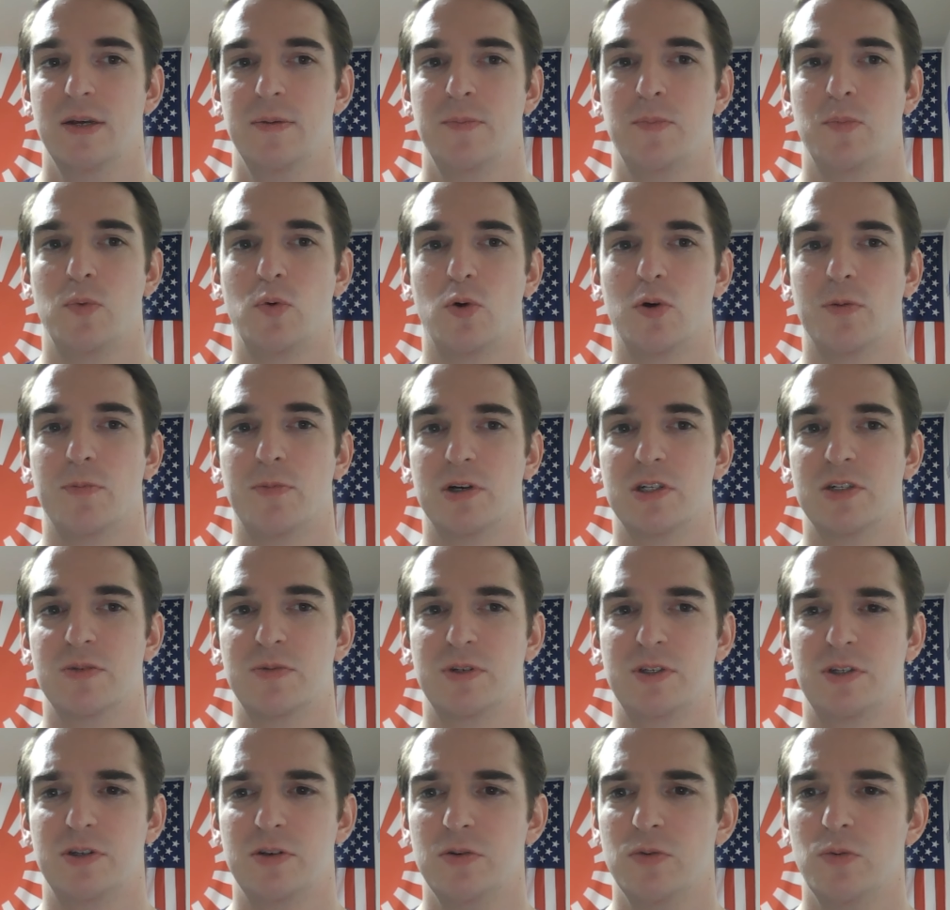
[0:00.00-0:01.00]
more books
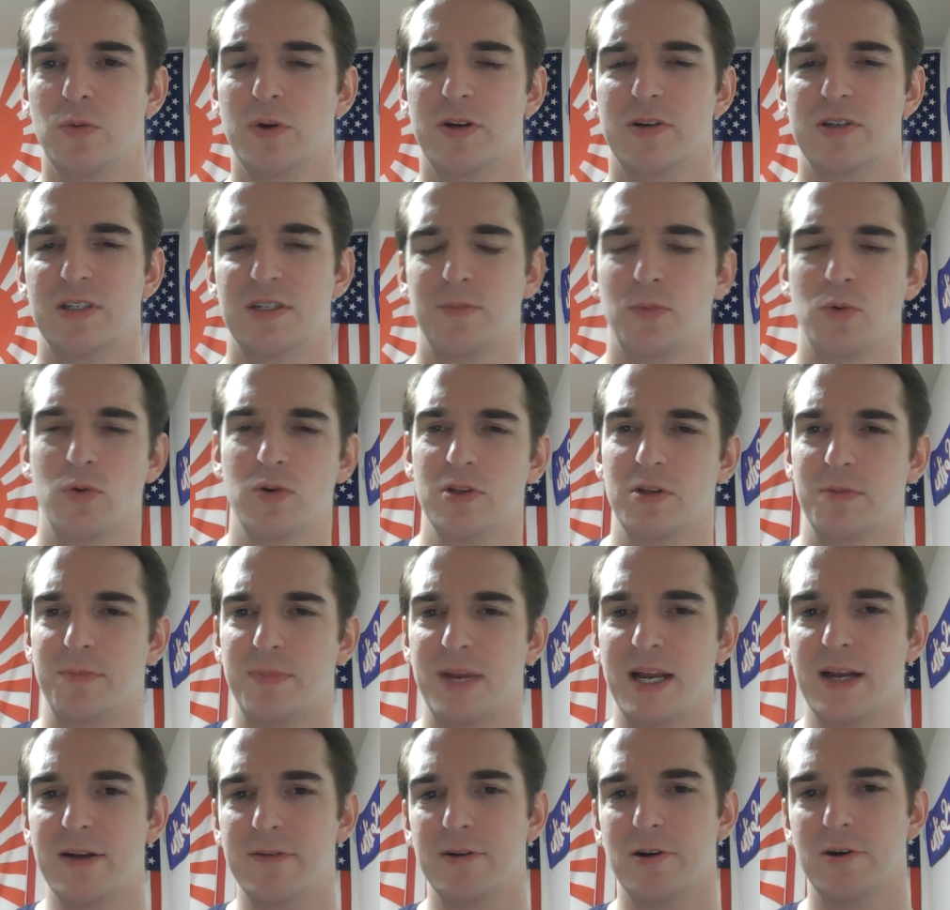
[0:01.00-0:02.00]
would do, where it's more in the
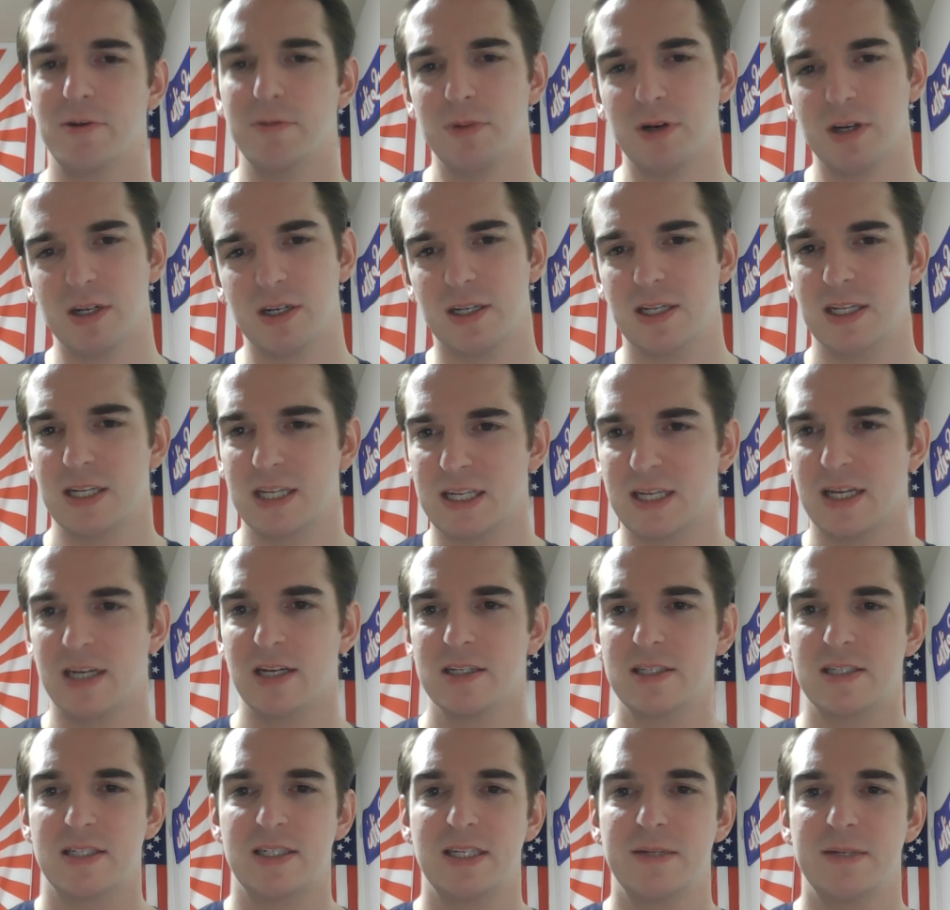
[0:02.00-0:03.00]
background, but it kind
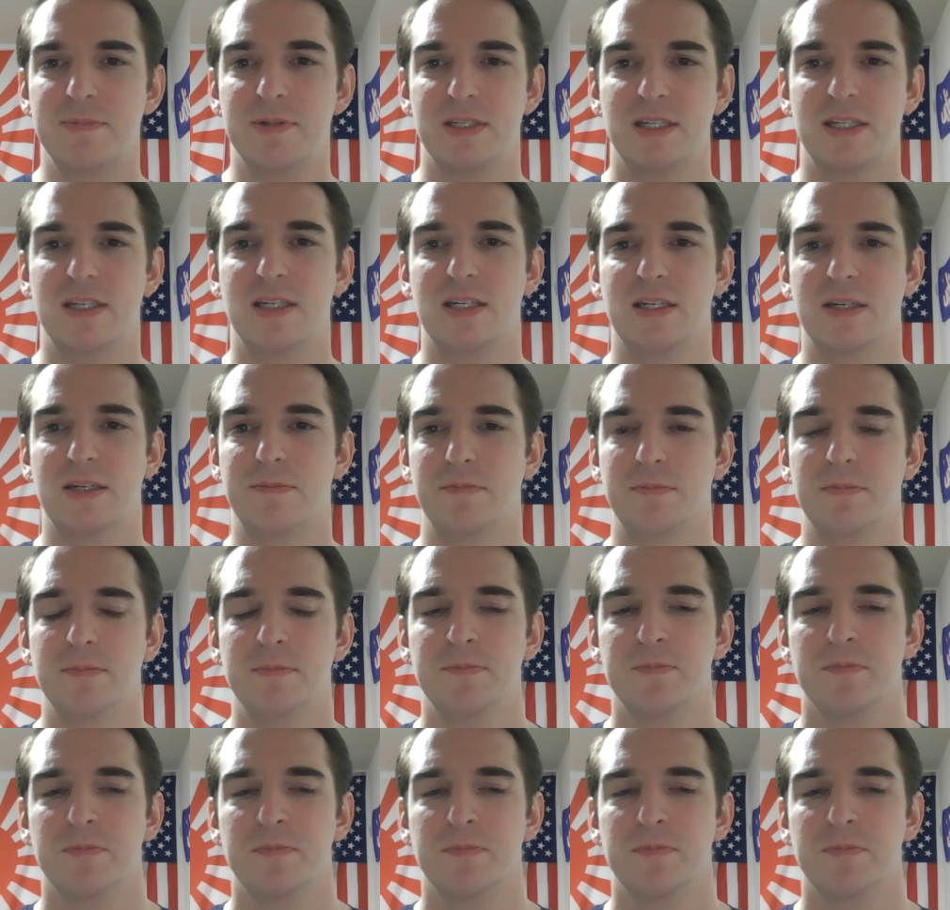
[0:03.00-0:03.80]
of seeps in and